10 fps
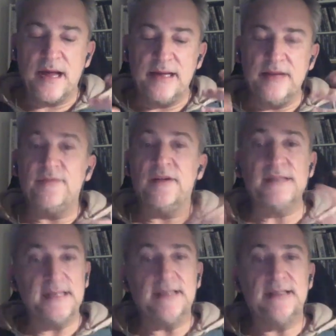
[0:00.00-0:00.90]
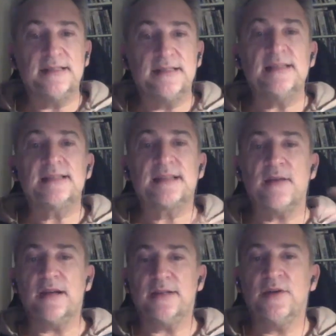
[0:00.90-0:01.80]
I invented this
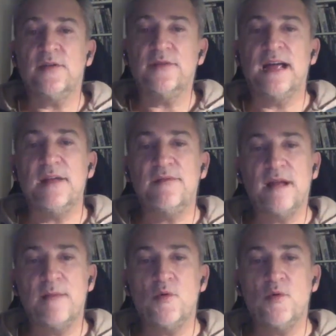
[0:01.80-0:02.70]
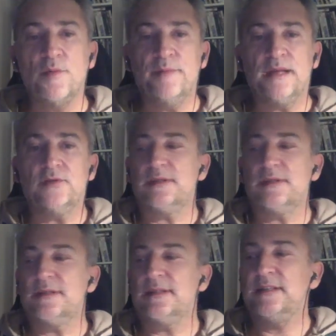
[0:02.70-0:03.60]
character of Gaëlle Flamand,
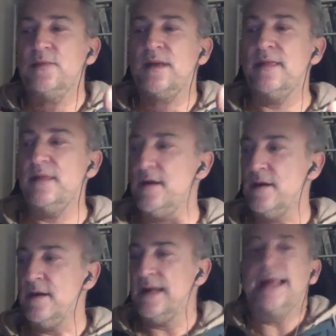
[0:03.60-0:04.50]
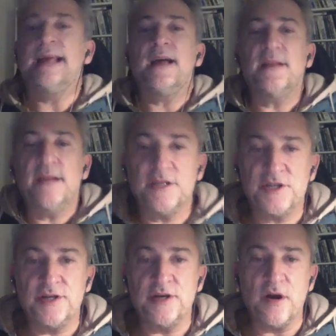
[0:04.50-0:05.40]
because she was the
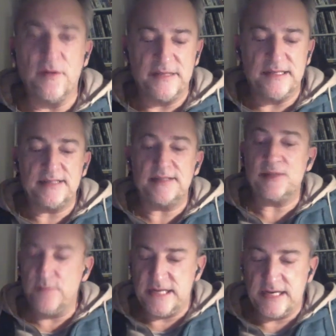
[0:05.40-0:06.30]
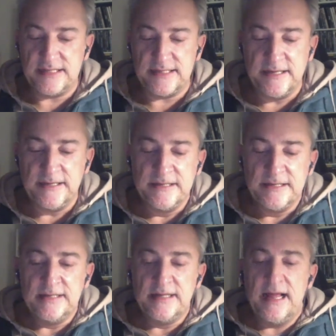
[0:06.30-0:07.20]
incarnation of this subject.
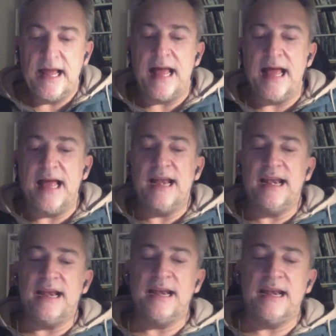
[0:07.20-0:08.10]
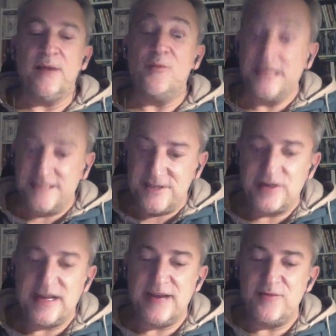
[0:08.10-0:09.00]
And once
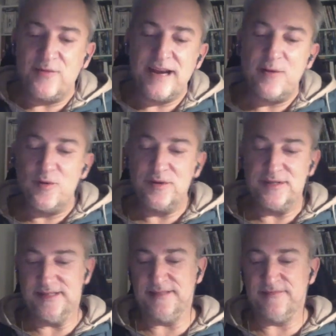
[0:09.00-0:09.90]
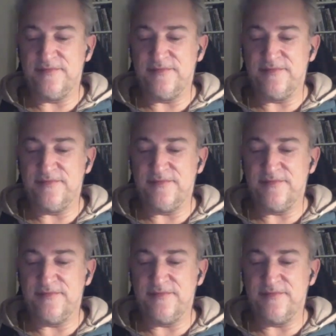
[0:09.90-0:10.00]
again, when I was